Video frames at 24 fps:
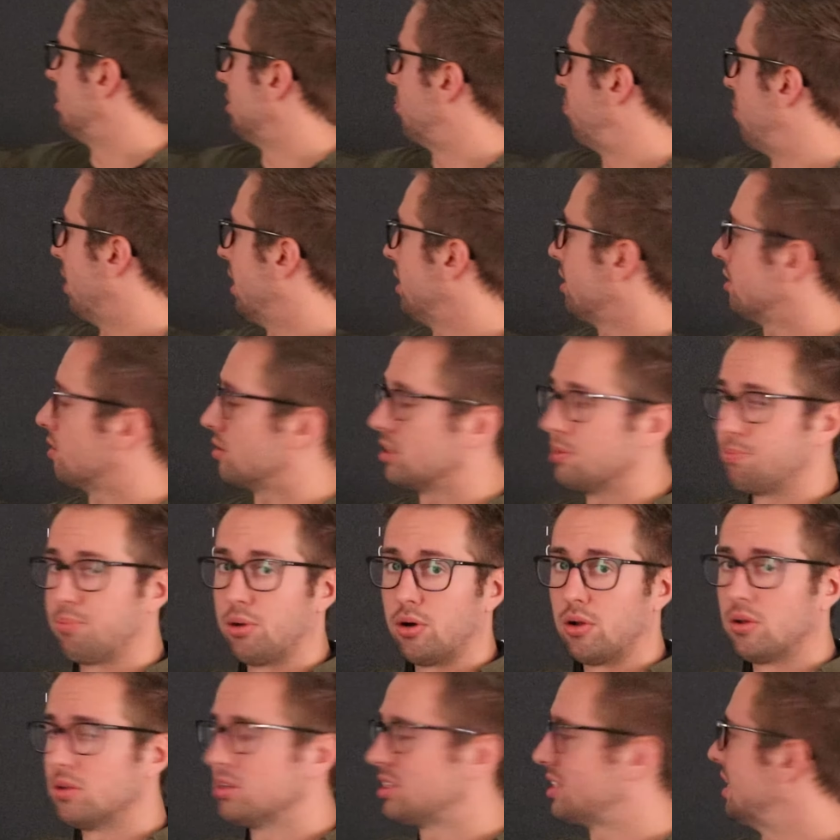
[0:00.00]
depending on the
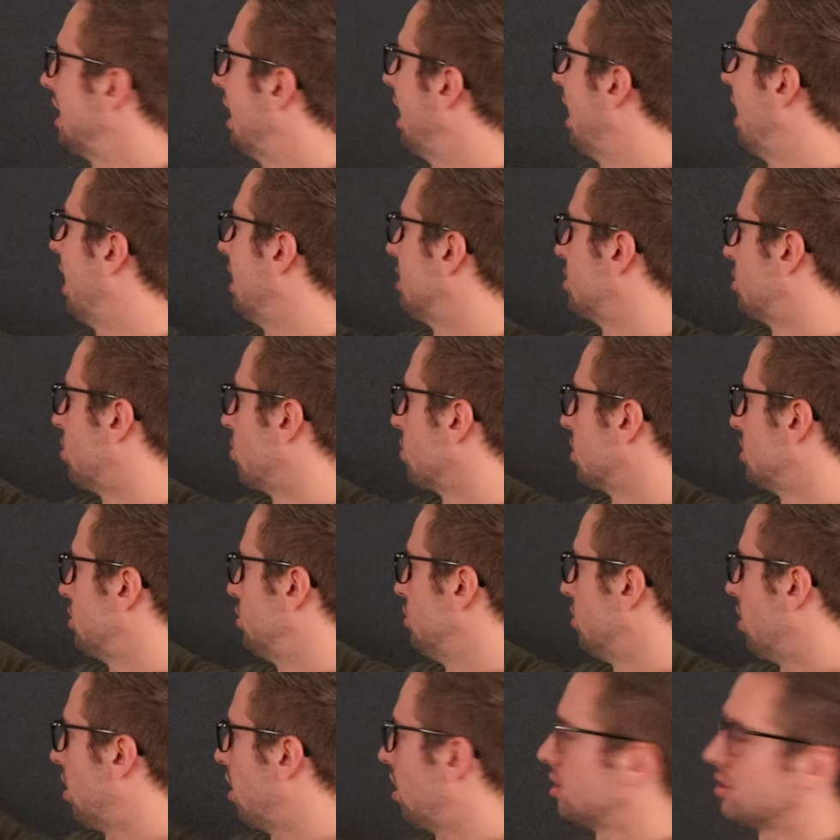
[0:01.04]
pulse, as long as
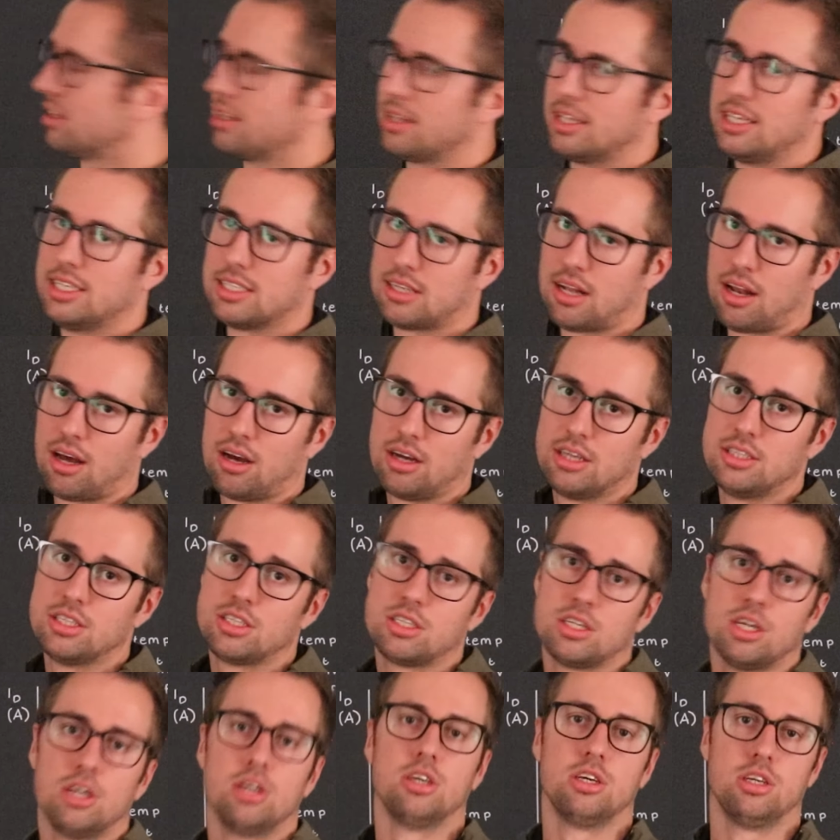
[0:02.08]
you're under these
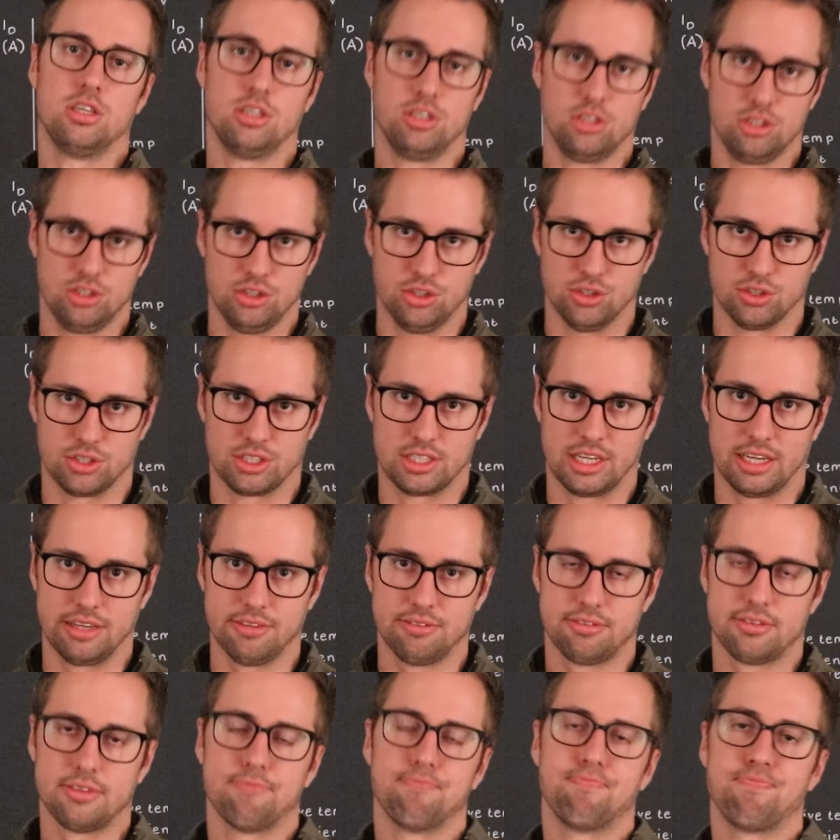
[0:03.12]
lines, you're
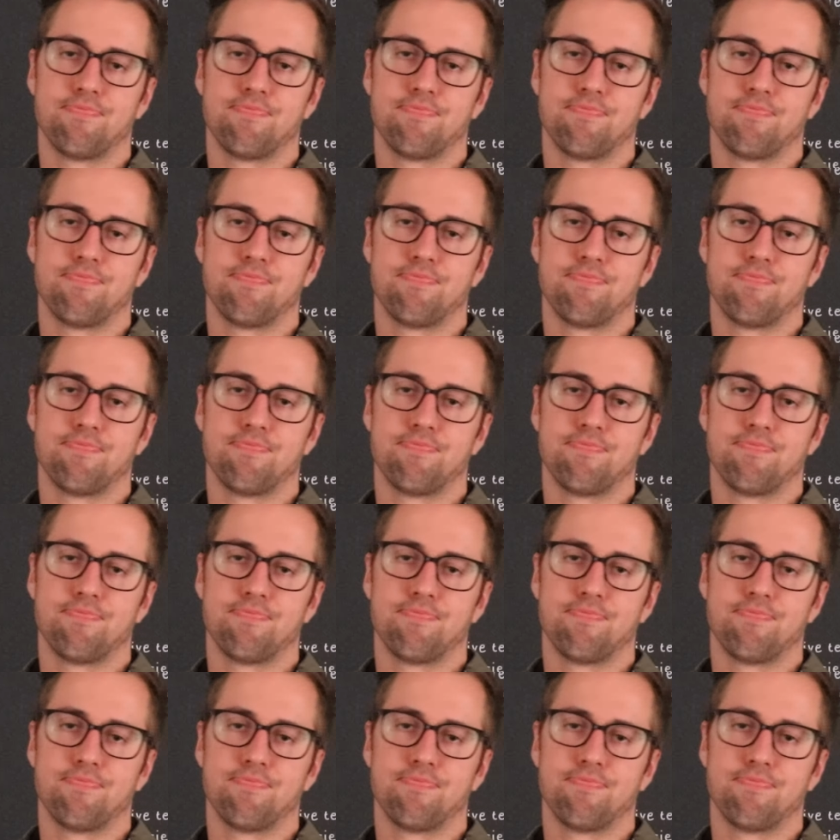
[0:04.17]
safe.